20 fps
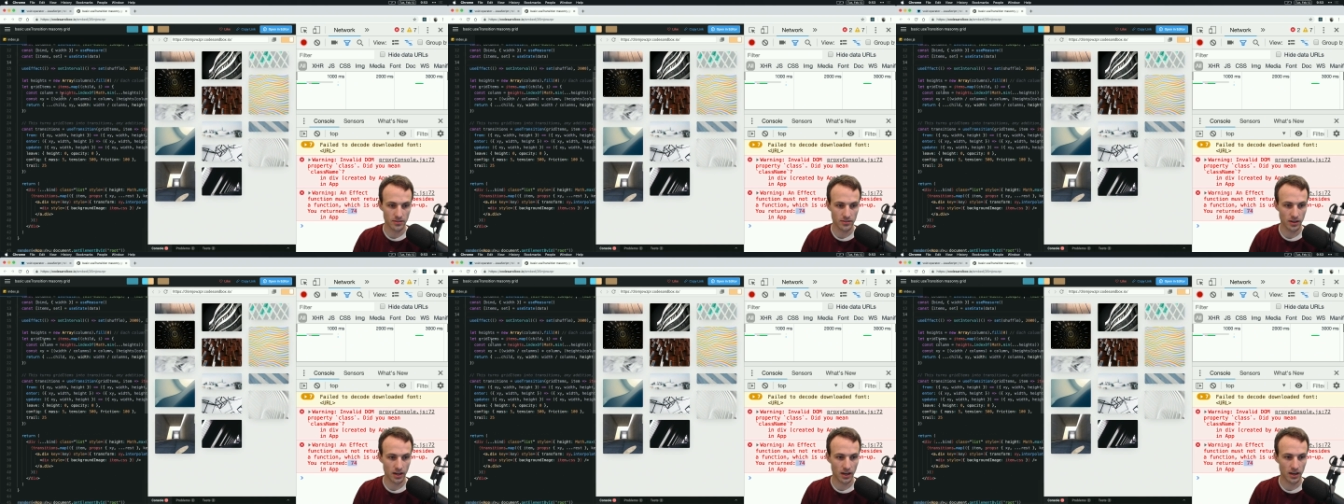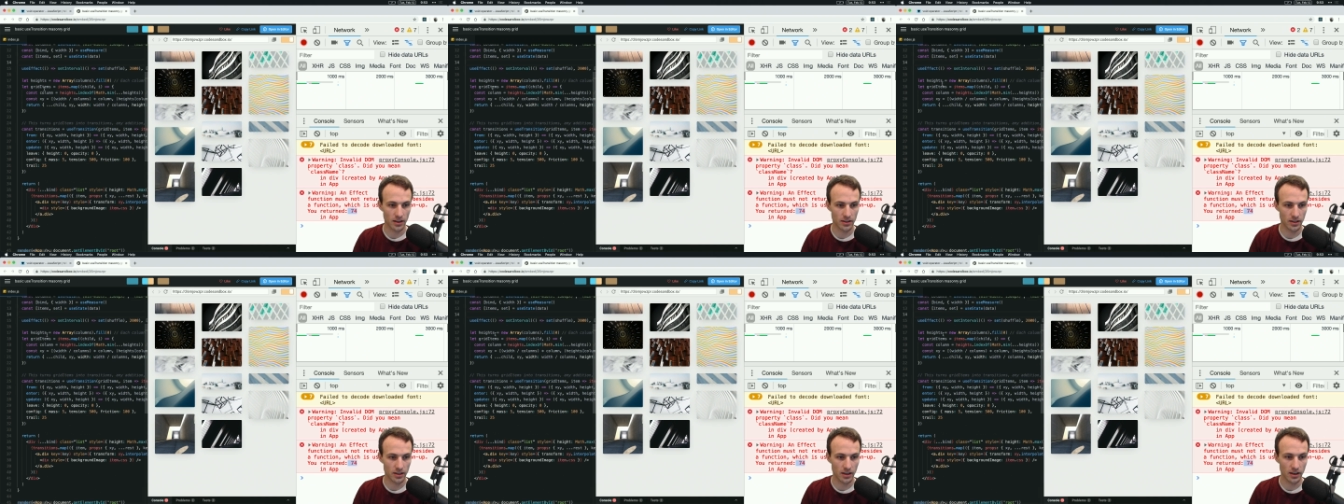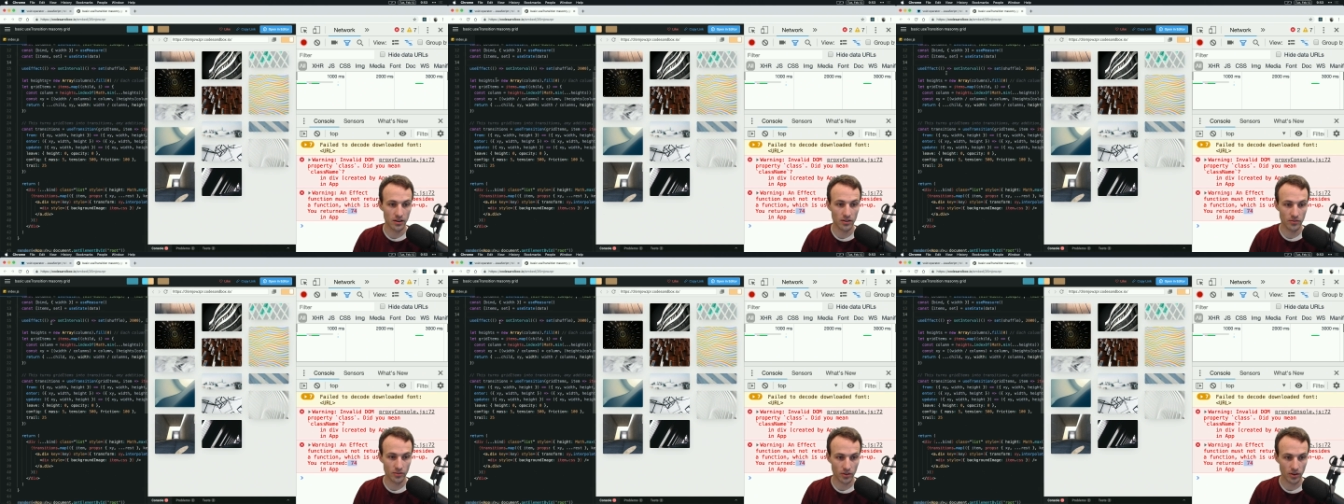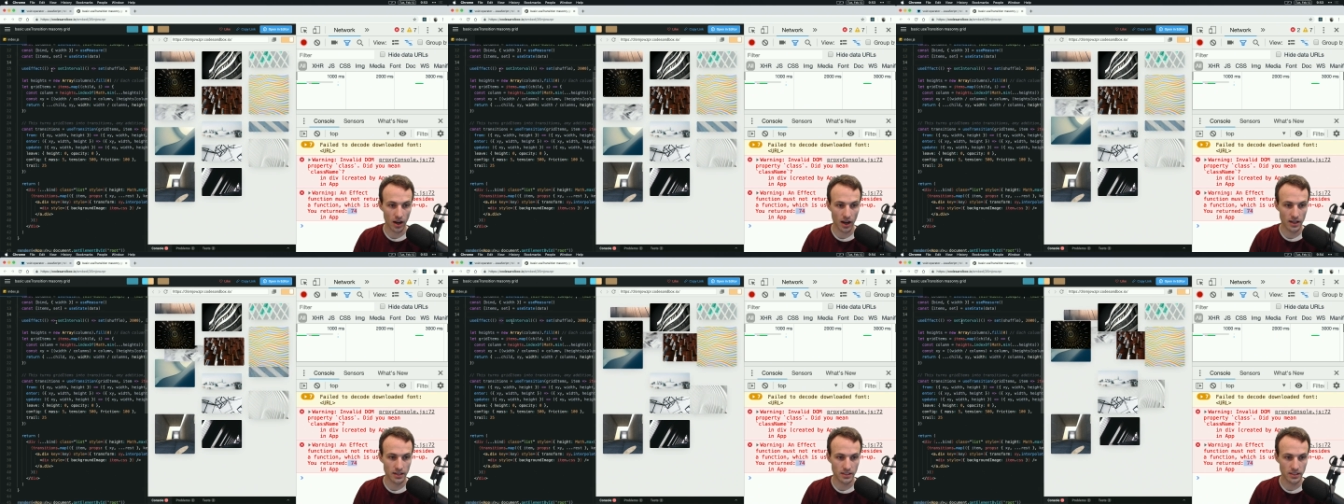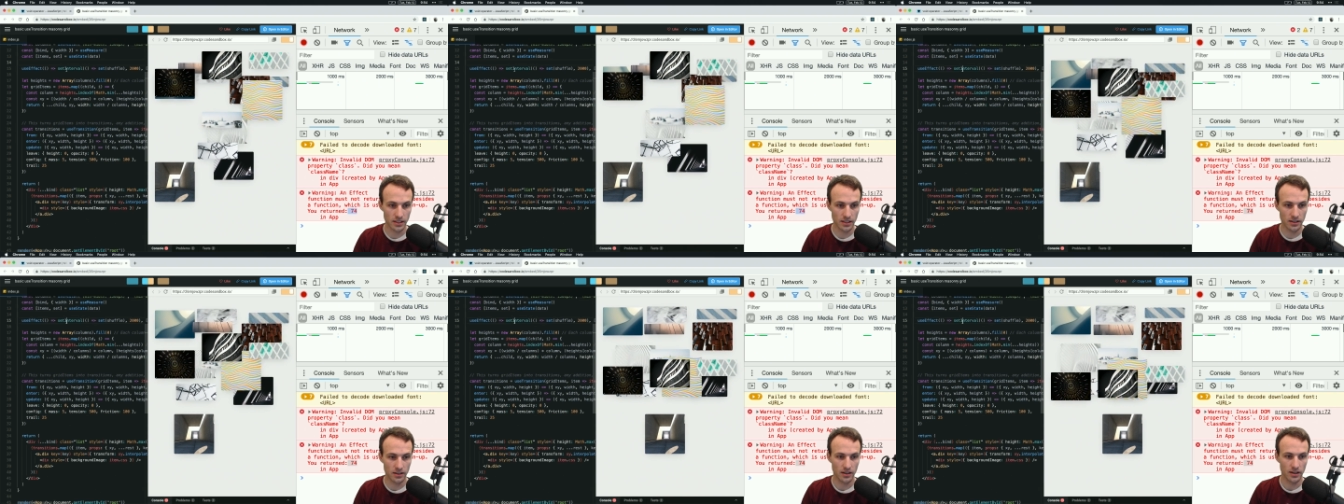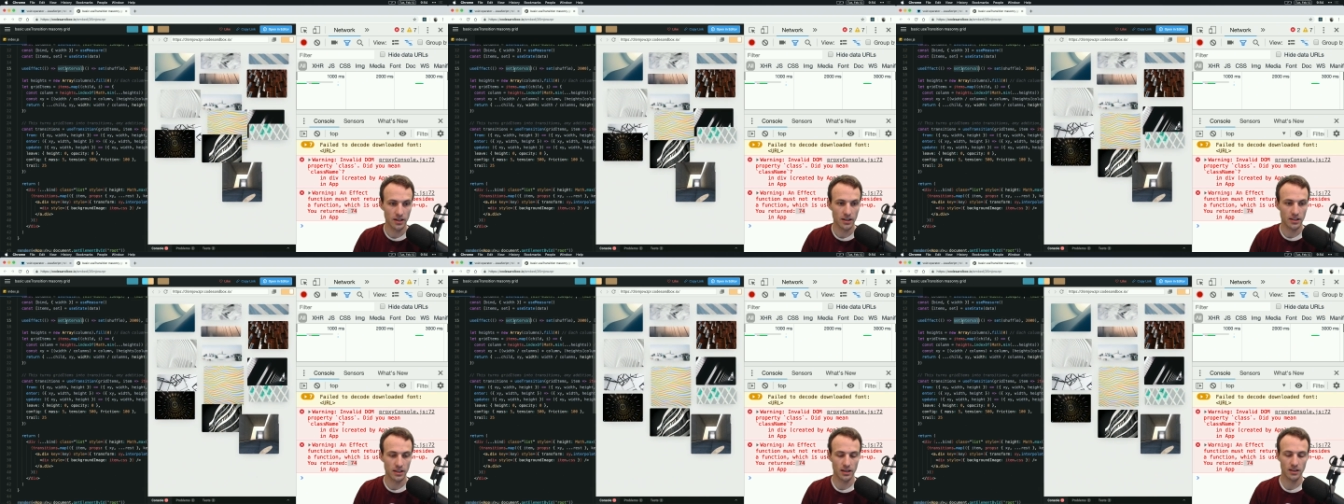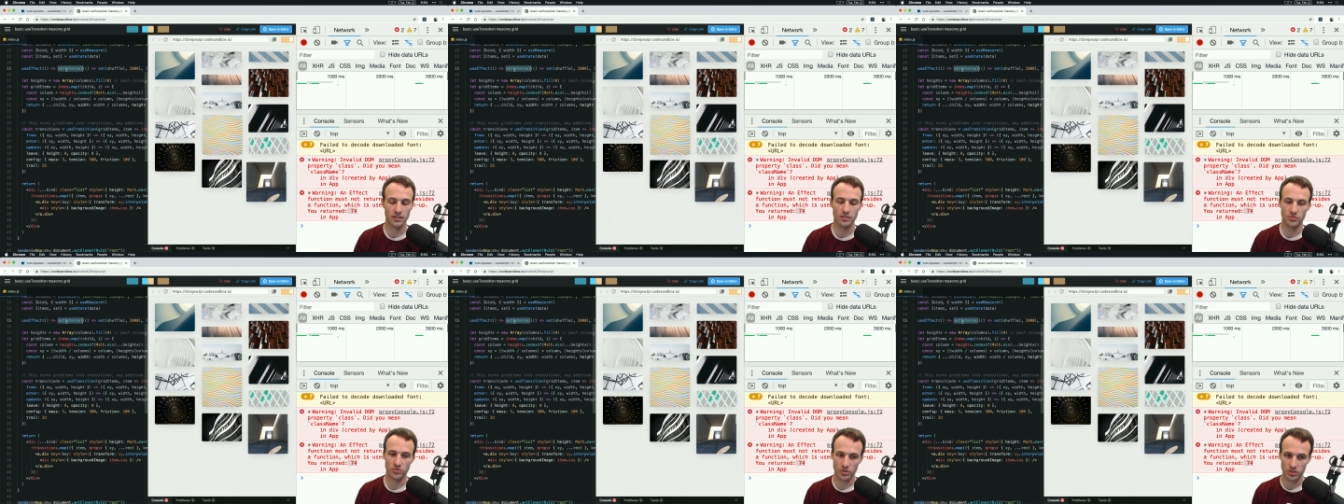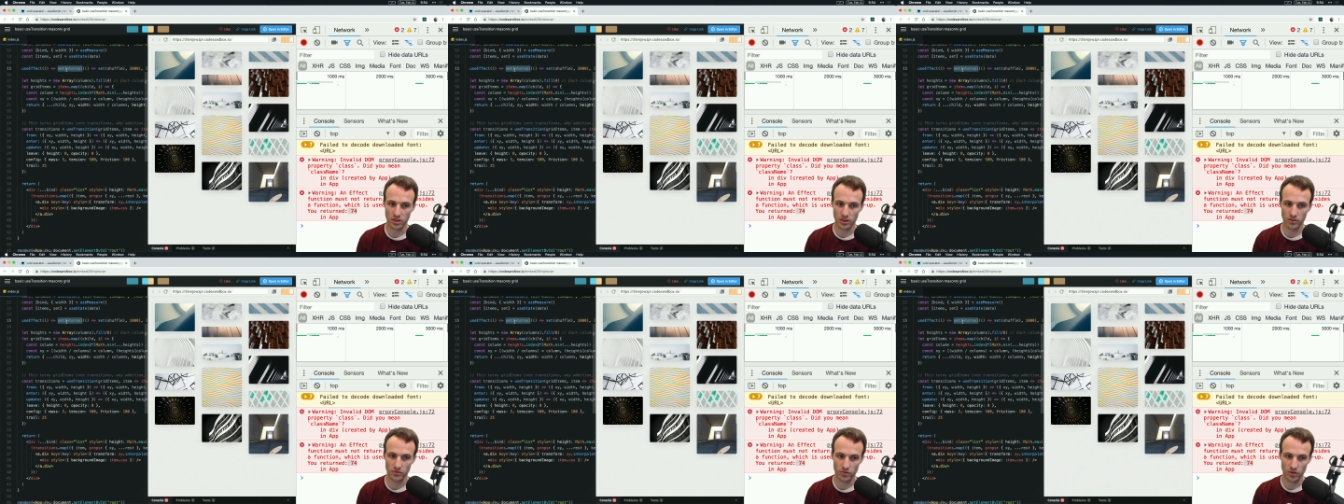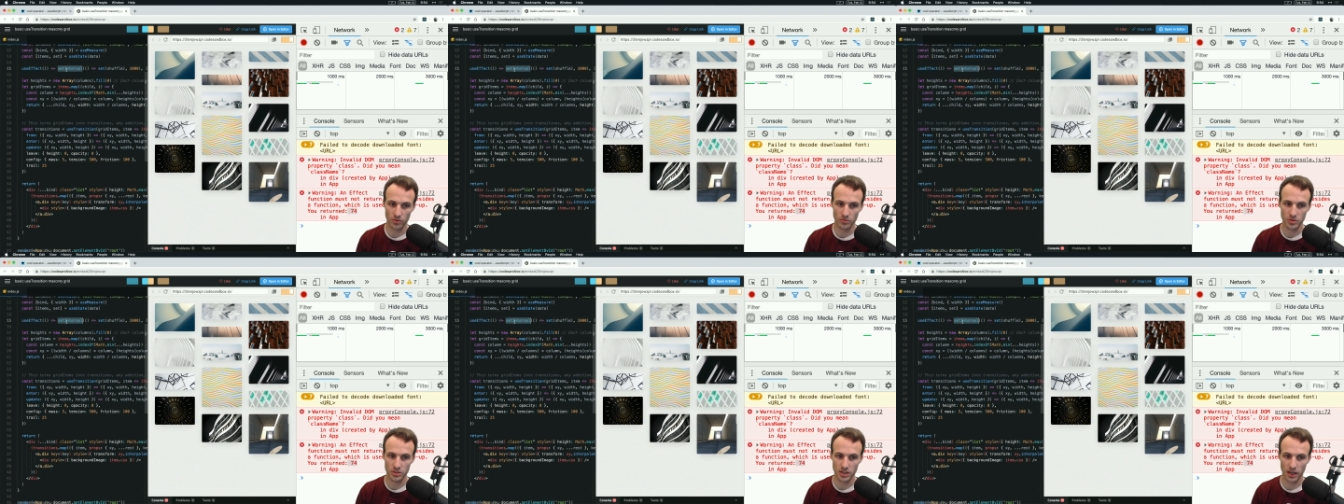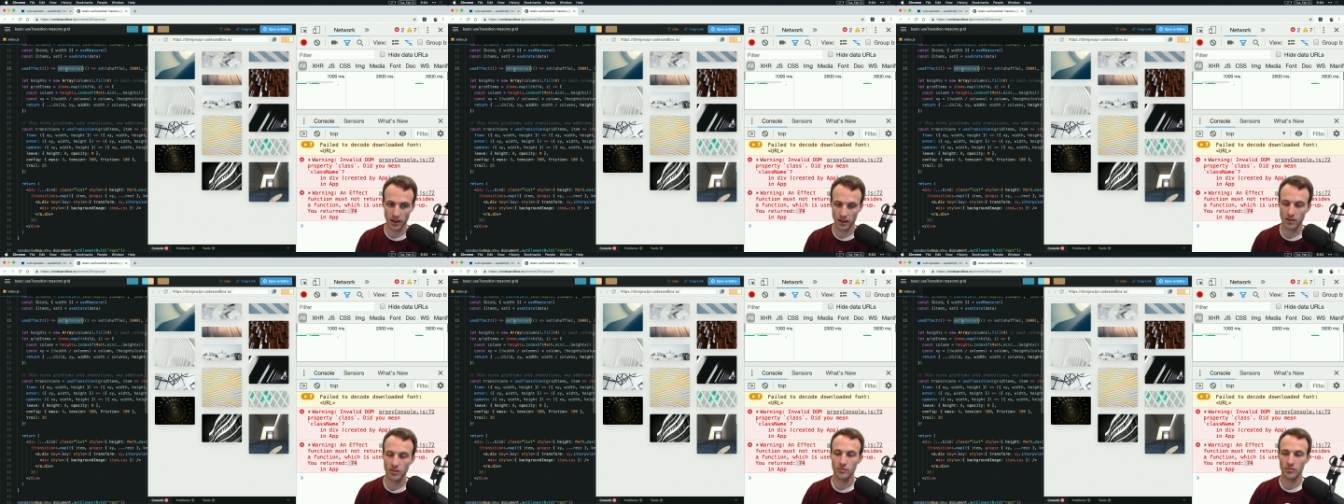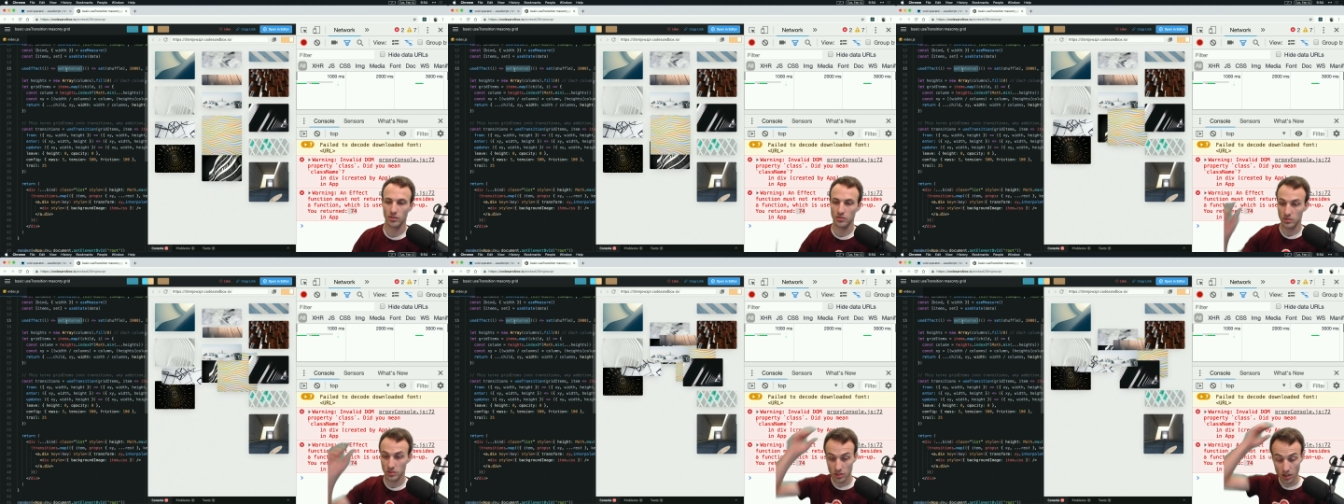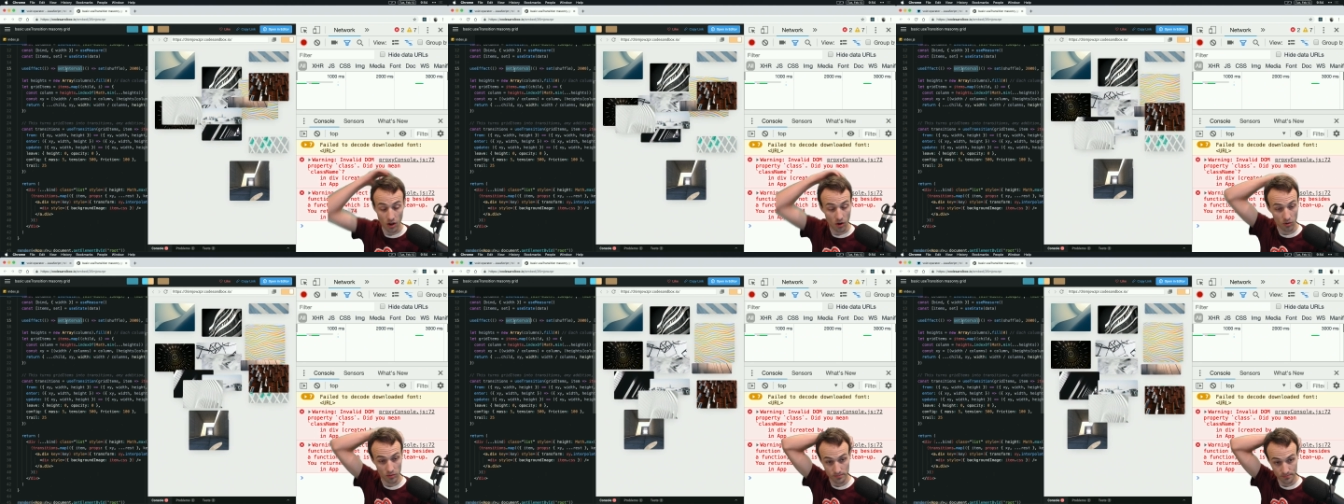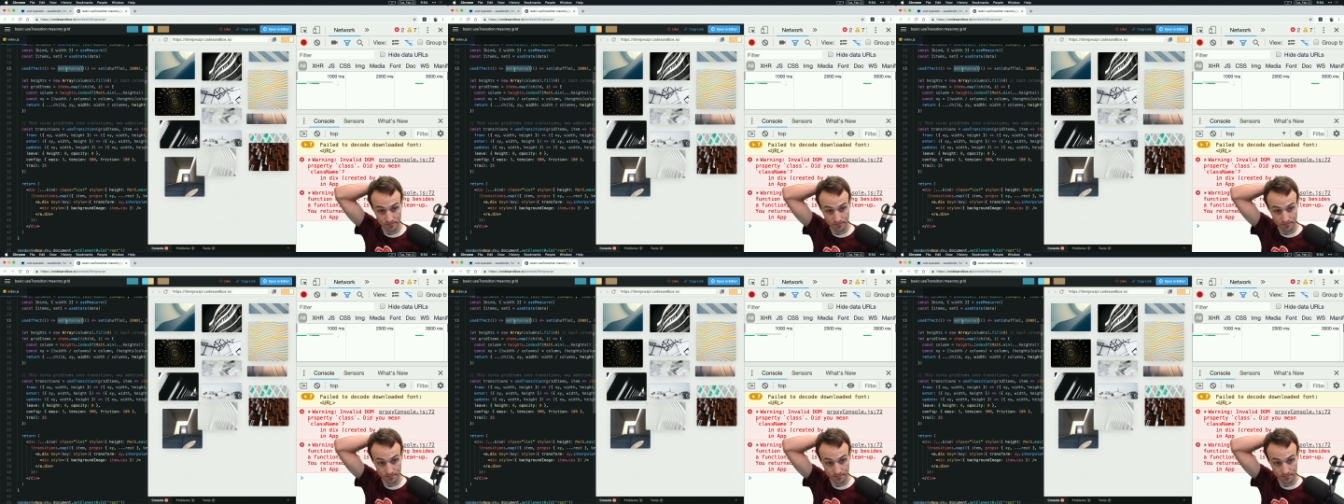uh, the interval ID that is returned from set interval. So